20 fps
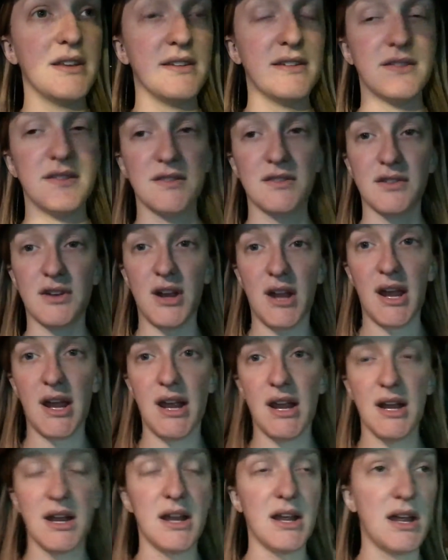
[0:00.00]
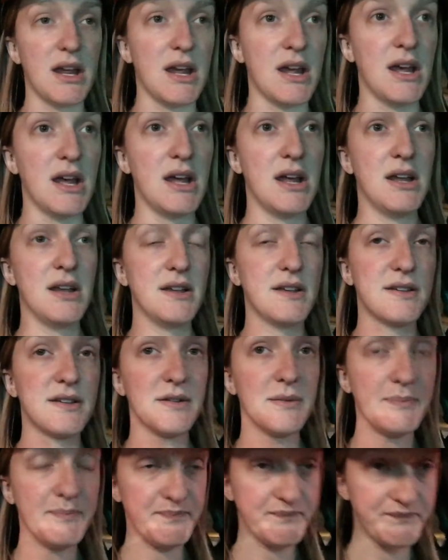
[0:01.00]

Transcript: this is great. And